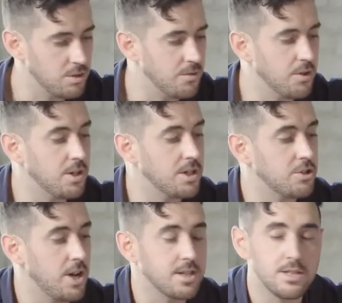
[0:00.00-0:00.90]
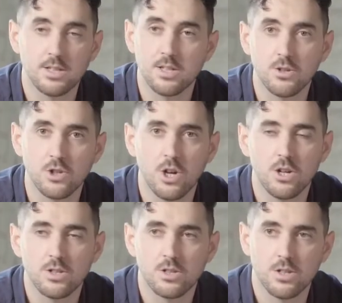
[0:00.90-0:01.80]
if you're extracting single
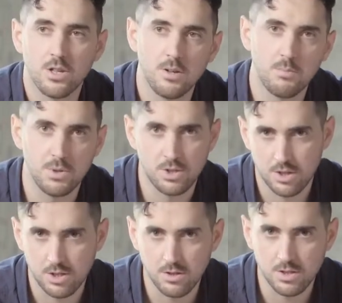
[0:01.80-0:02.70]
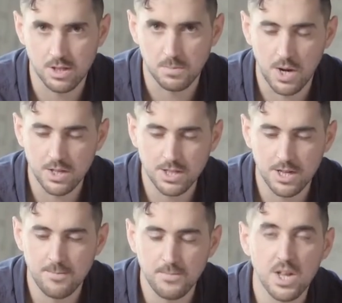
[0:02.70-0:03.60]
shots, be sure to use this
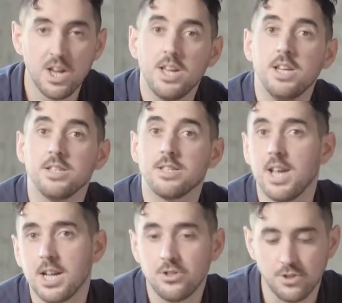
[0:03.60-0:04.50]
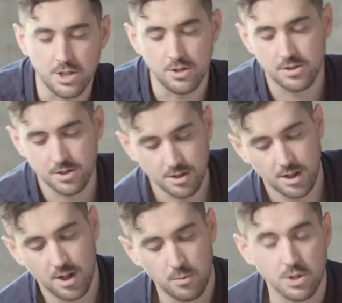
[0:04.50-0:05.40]
basket. Its secondary use,
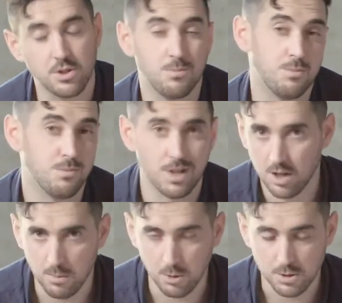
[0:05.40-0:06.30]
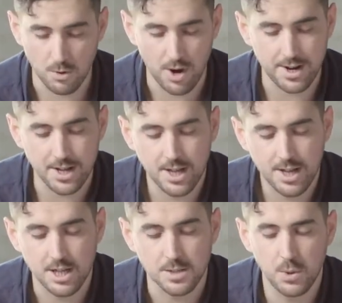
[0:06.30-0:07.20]
which will be a lot more sporadic,
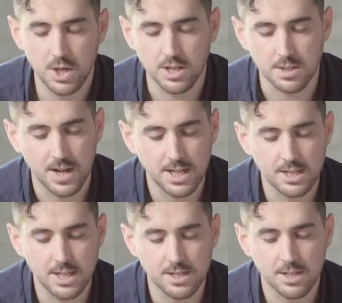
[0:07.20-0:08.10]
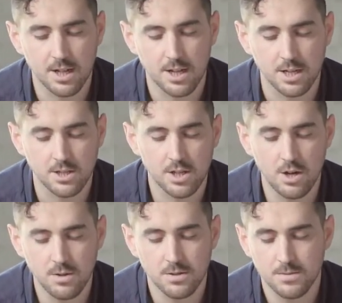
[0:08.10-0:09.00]
is putting in this blanking disc like
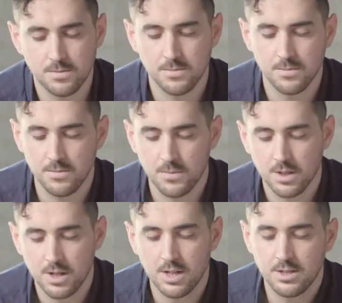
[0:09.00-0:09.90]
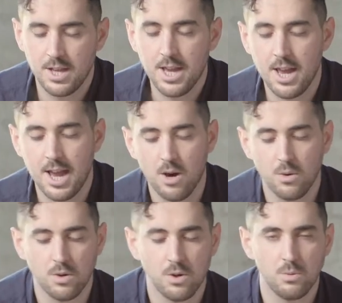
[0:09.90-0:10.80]
so, taking out
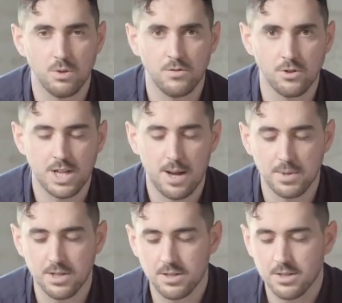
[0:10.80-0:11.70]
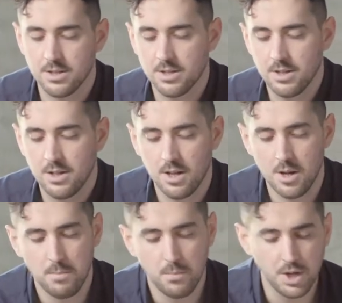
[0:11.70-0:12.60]
one of your tablets,
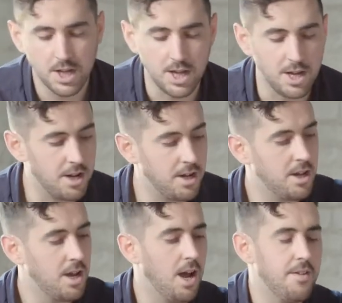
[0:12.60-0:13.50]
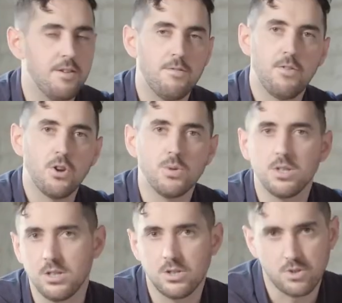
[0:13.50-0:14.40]
putting it in, and then following
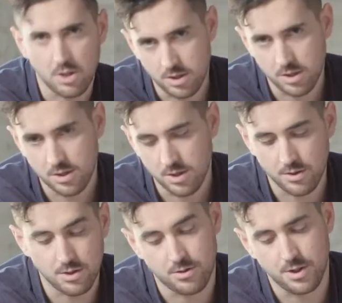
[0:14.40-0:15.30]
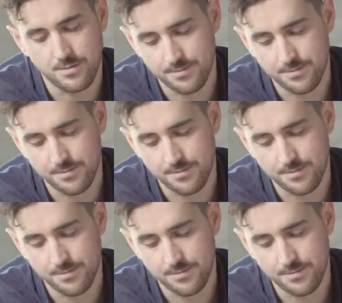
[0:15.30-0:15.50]
the instructions on the screen.